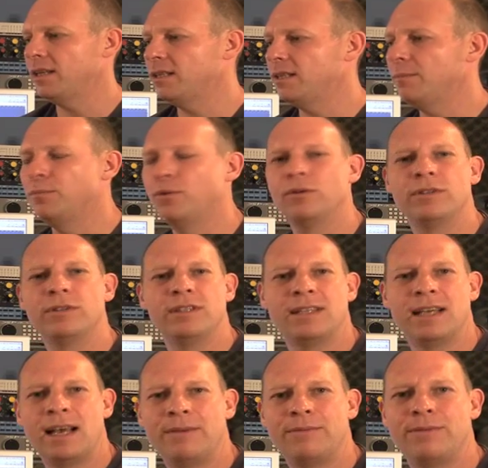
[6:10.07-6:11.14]
It's important
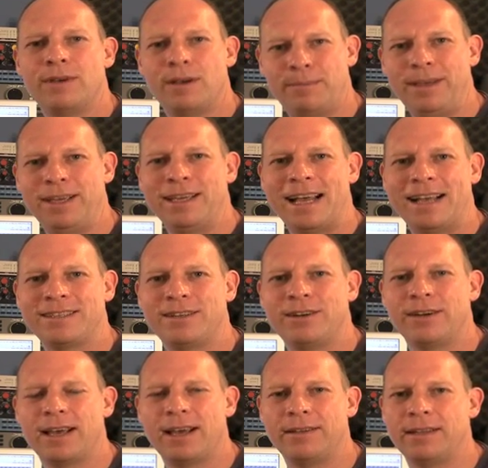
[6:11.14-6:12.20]
to have a big
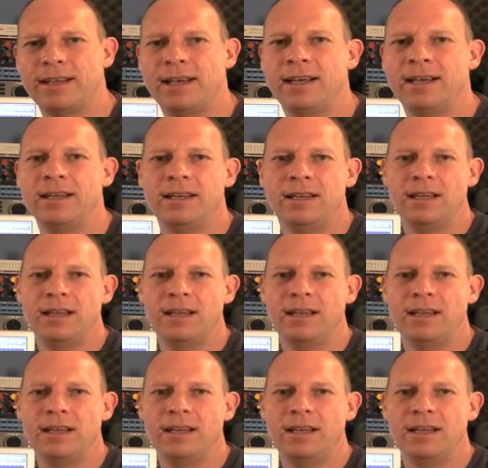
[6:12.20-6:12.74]
catalogue out there.